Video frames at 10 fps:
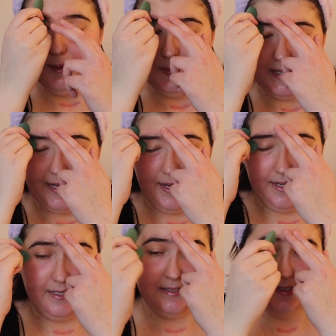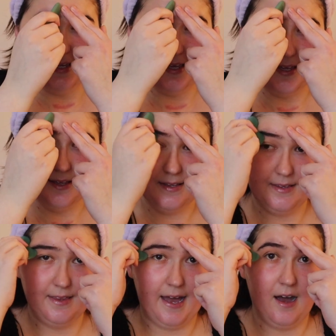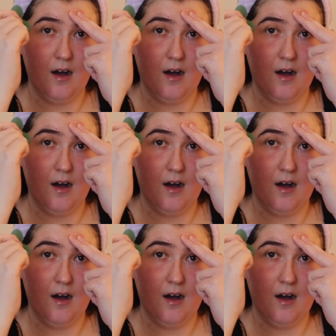because that